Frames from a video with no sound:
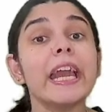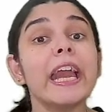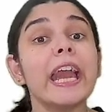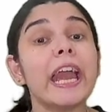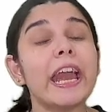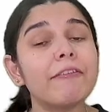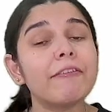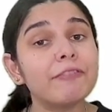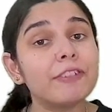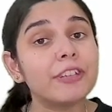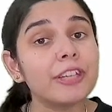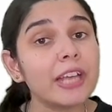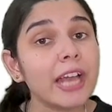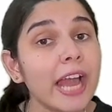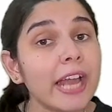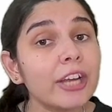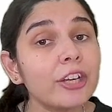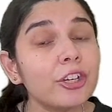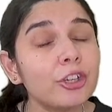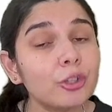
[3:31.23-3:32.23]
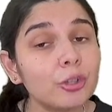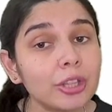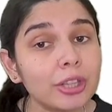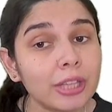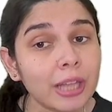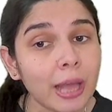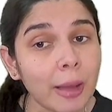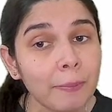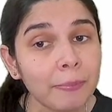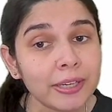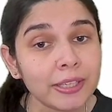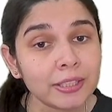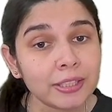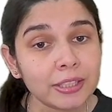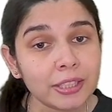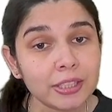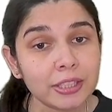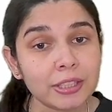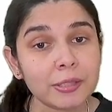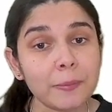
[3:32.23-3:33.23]
FDI tooth numbering
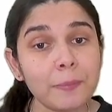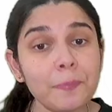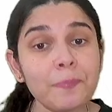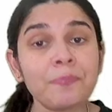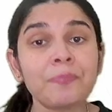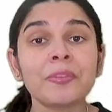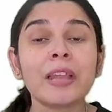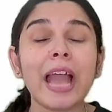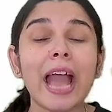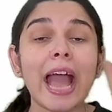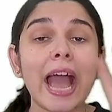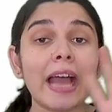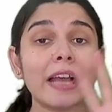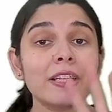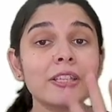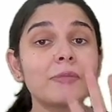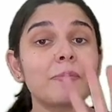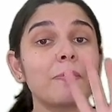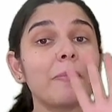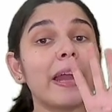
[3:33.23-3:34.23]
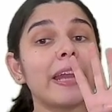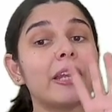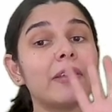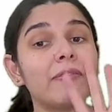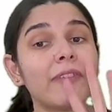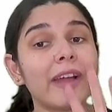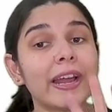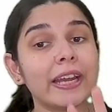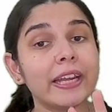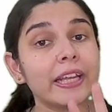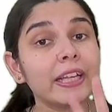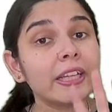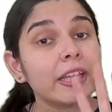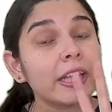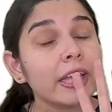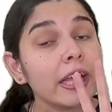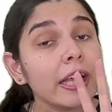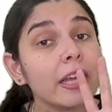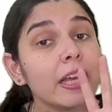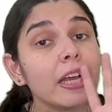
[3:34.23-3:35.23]
system as by dividing
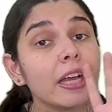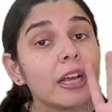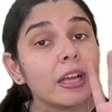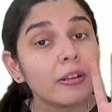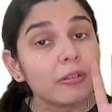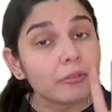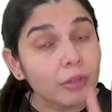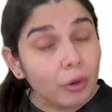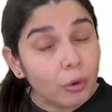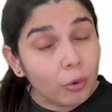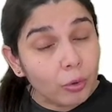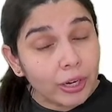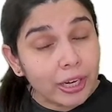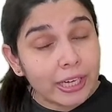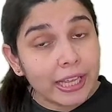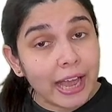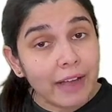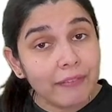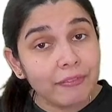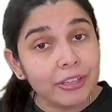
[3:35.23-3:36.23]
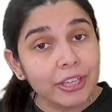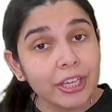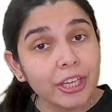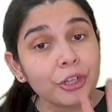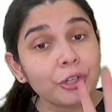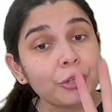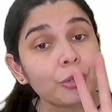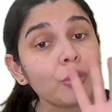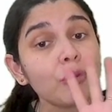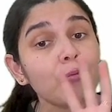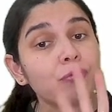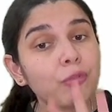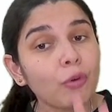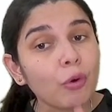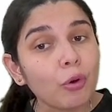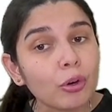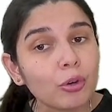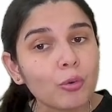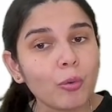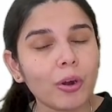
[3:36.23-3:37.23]
the oral cavity into four
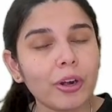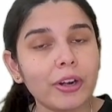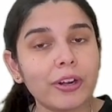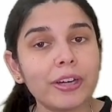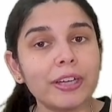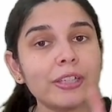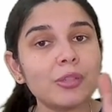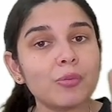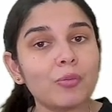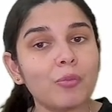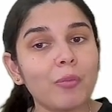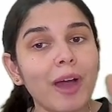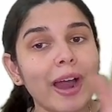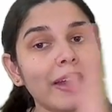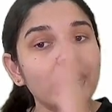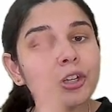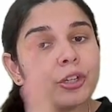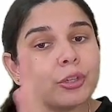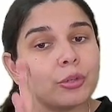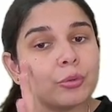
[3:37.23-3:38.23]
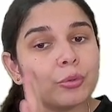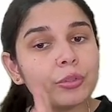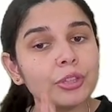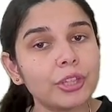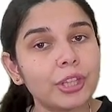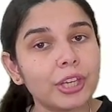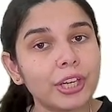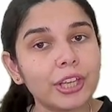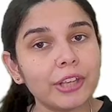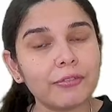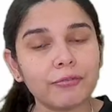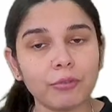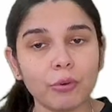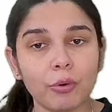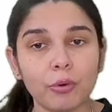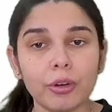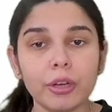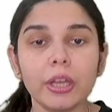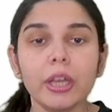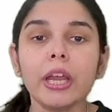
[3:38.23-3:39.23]
quadrants, 1, 2, 3, 4.
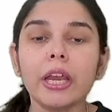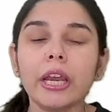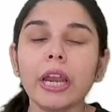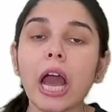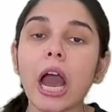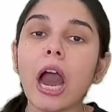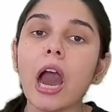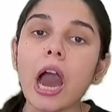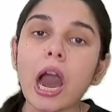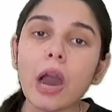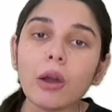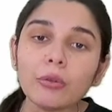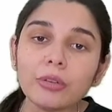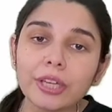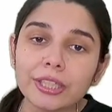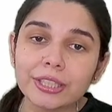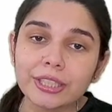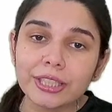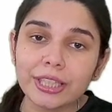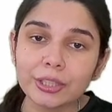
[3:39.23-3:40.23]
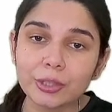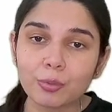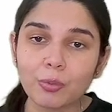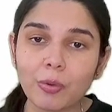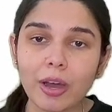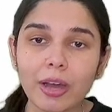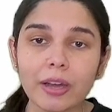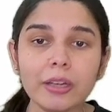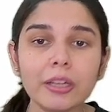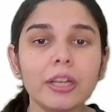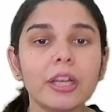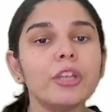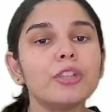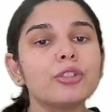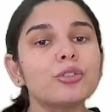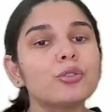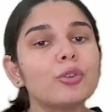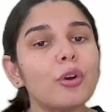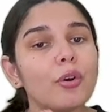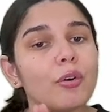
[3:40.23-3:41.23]
Now, how does this work?
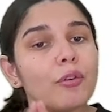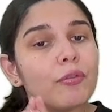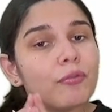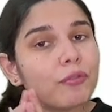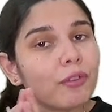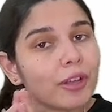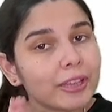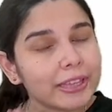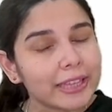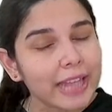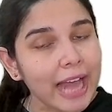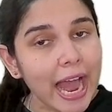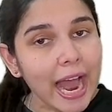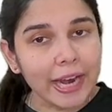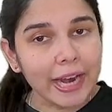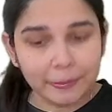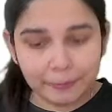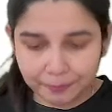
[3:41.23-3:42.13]
So for that,